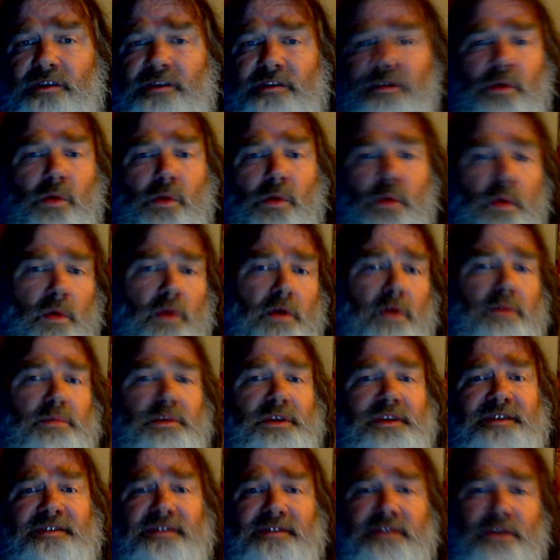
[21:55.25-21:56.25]
are
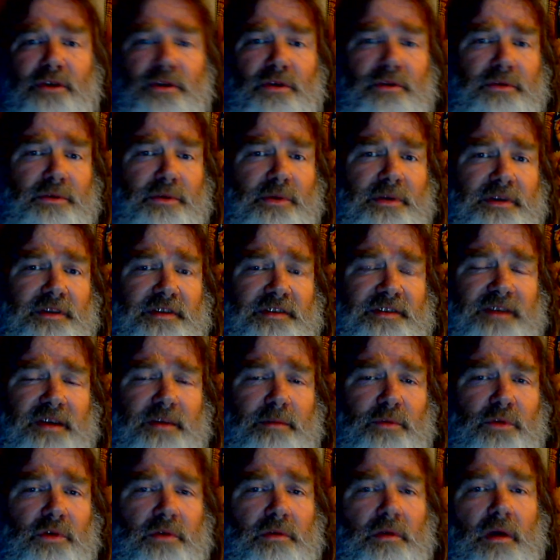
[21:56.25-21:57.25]
horribly slow during the
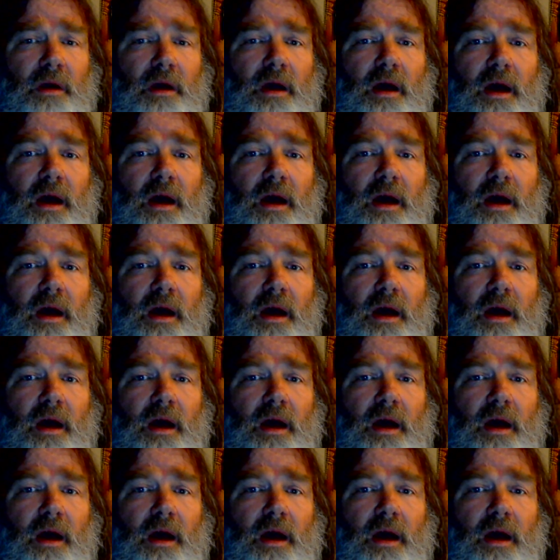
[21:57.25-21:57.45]
summer.